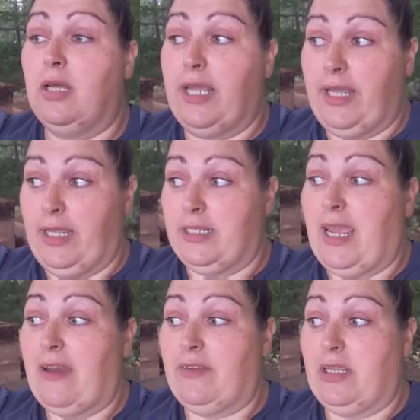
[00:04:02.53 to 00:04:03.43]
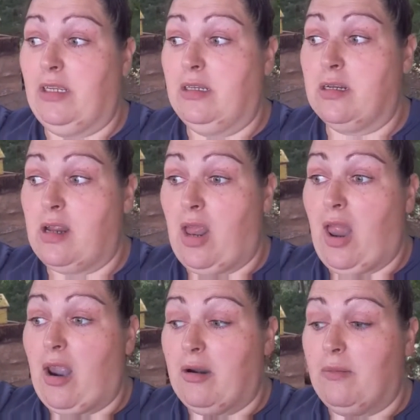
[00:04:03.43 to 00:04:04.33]
And having
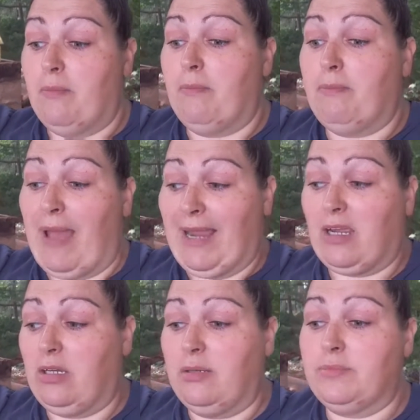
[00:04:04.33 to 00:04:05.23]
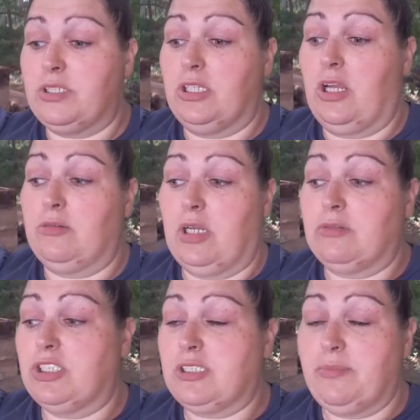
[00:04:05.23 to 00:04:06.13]
backups.
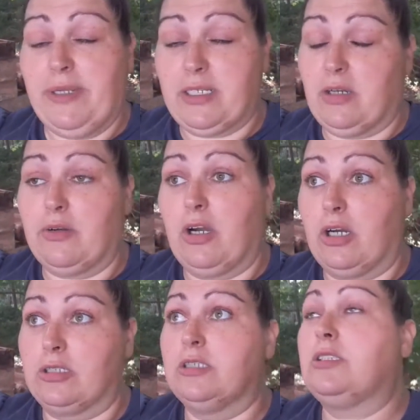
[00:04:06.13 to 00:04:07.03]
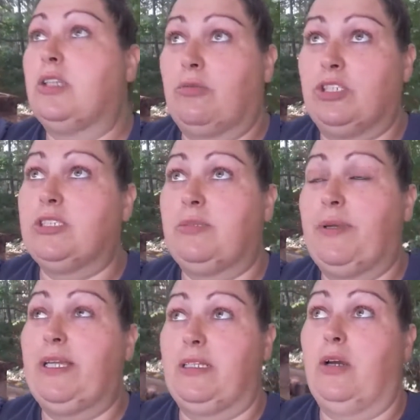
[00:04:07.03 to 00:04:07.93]
Don't just depend on gardens. Don't just
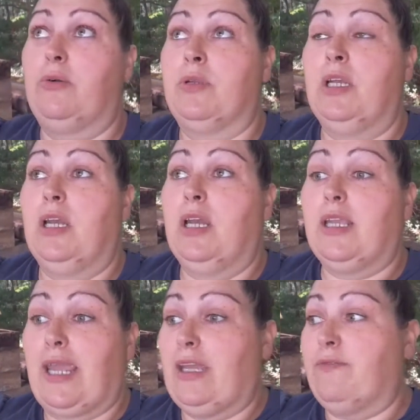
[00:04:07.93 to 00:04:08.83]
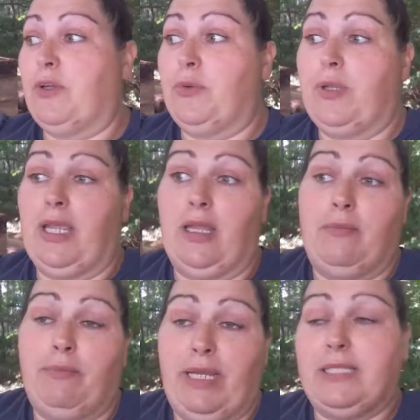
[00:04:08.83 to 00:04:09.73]
depend on canned food
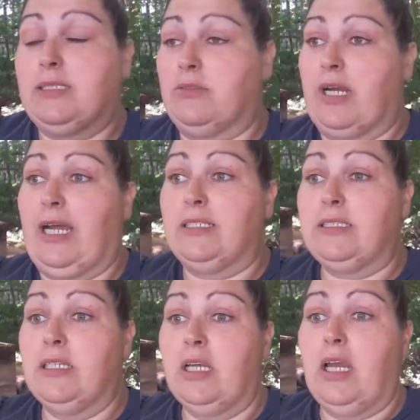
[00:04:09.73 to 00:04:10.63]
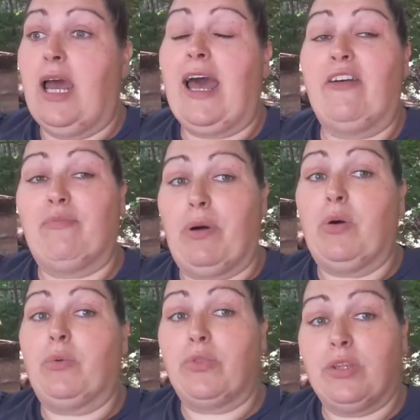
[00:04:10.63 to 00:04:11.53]
and beans and rice. Have
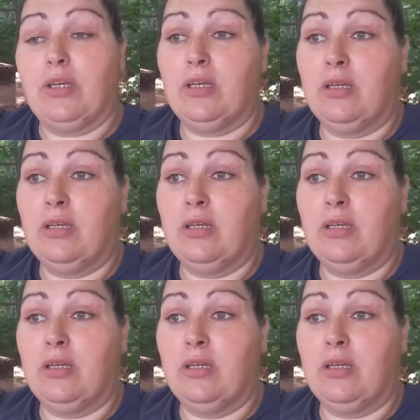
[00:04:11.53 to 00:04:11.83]
both.